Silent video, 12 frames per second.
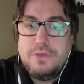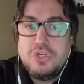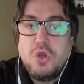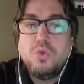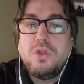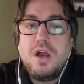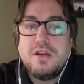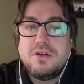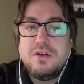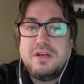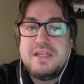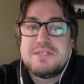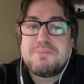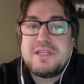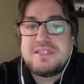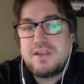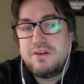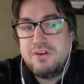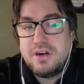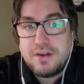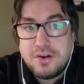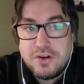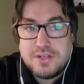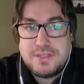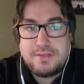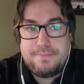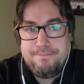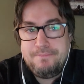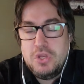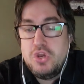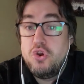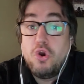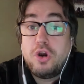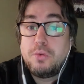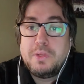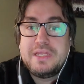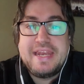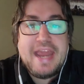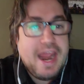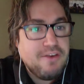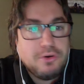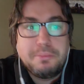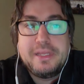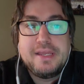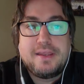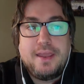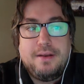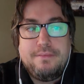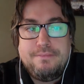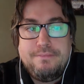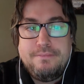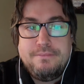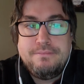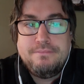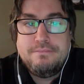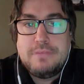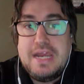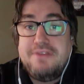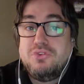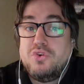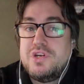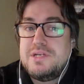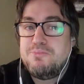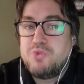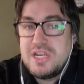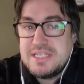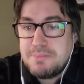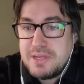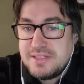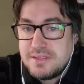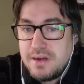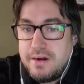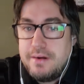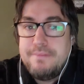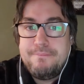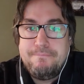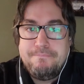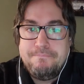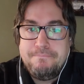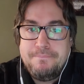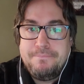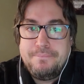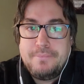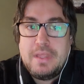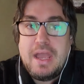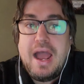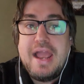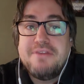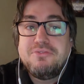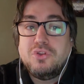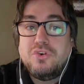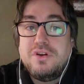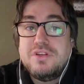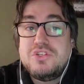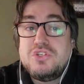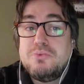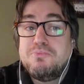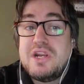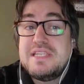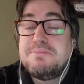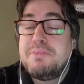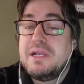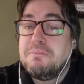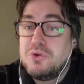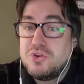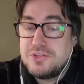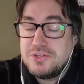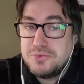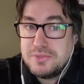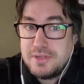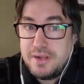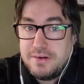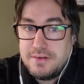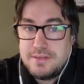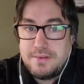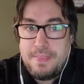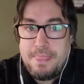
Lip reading: No longer is my stutter a curse, nor will it ever be again. I have learned to brace my stutter. I have learned to brace being a person who stutters.